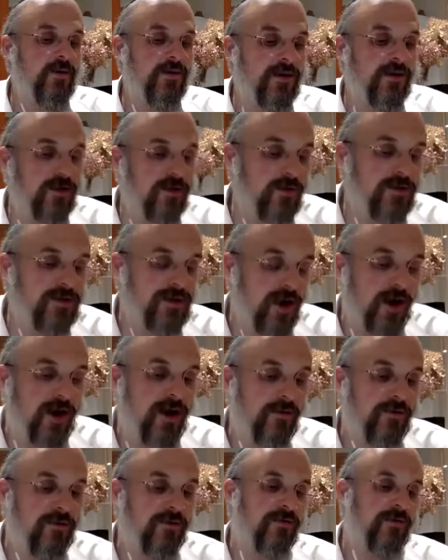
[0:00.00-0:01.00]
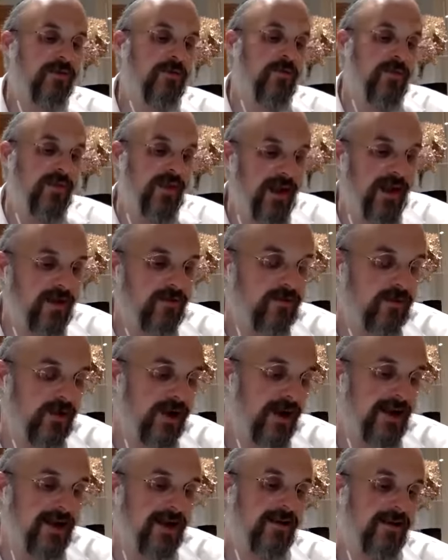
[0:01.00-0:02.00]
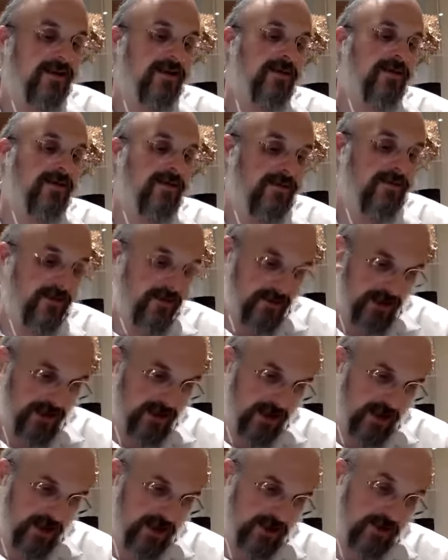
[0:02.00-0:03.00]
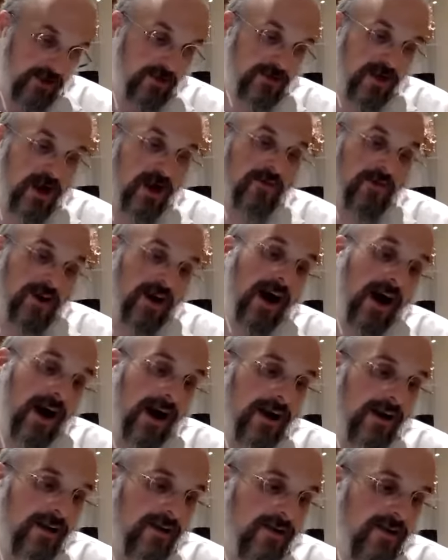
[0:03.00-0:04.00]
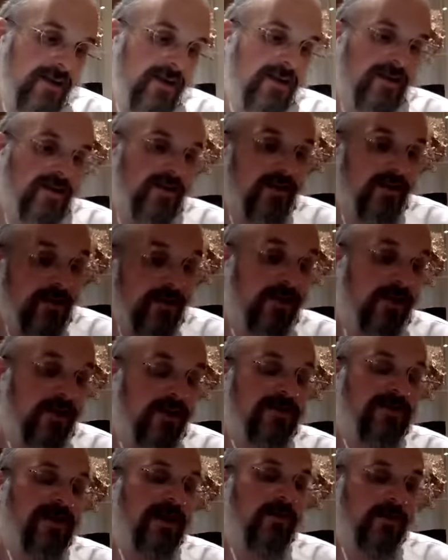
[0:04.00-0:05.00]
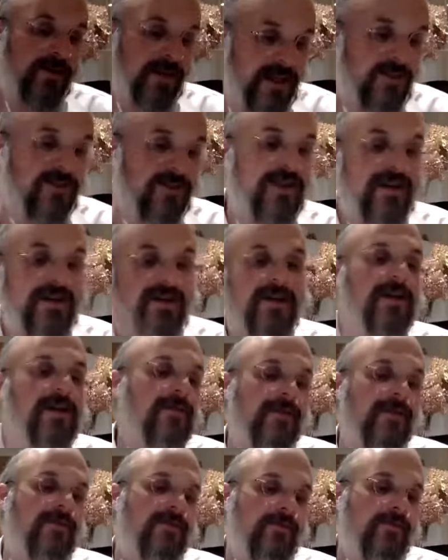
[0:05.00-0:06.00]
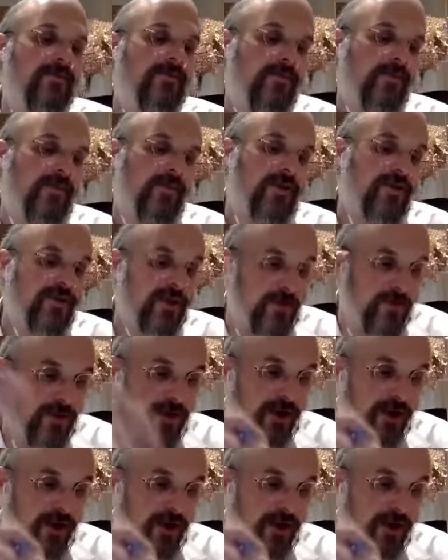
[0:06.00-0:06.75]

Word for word: would close off and break, or like uh, close off and hide the luchos that were given at Sinai. Which is